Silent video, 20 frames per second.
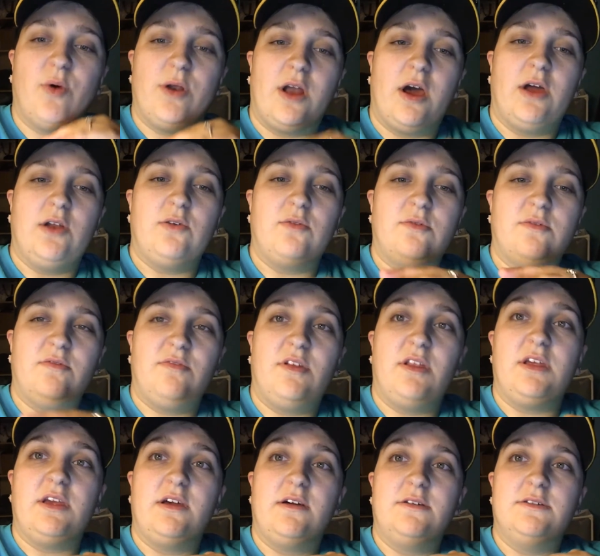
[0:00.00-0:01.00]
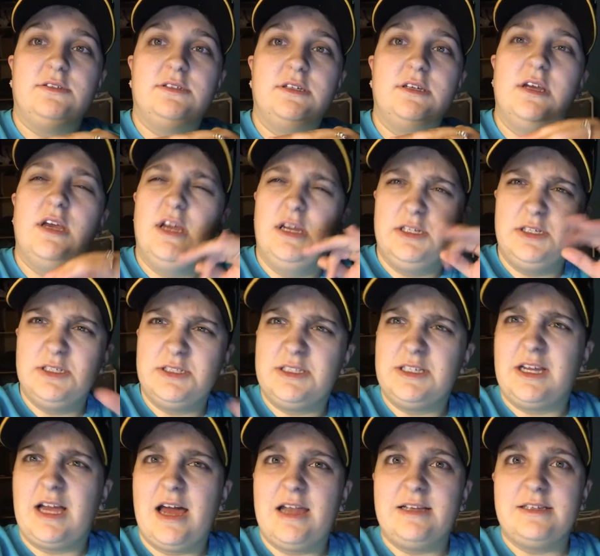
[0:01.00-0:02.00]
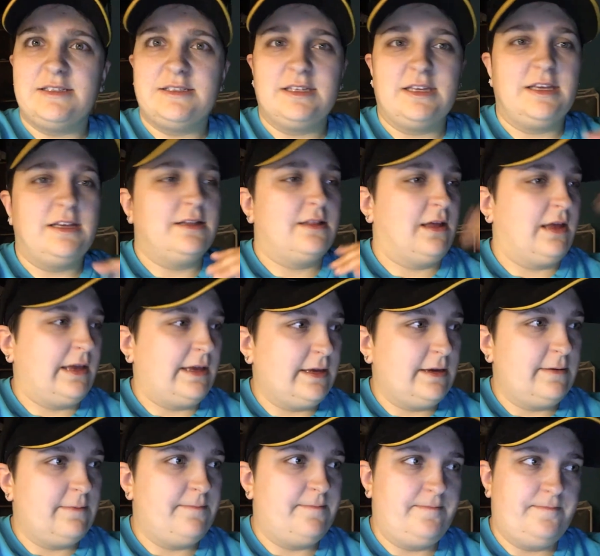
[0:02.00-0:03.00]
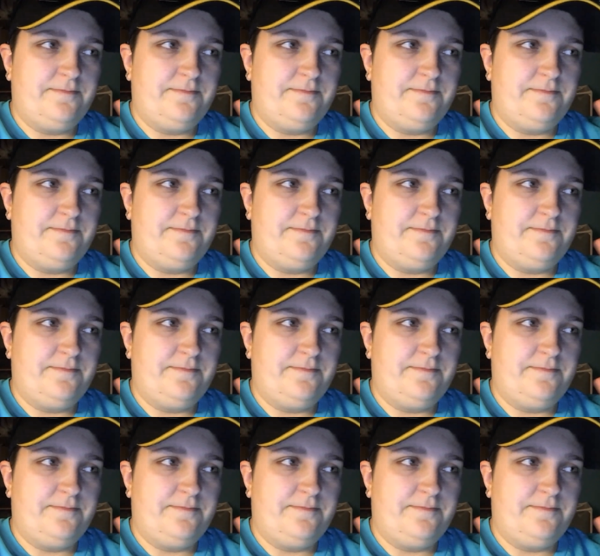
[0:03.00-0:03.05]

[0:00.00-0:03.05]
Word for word: one hundred videos, just to kind of see like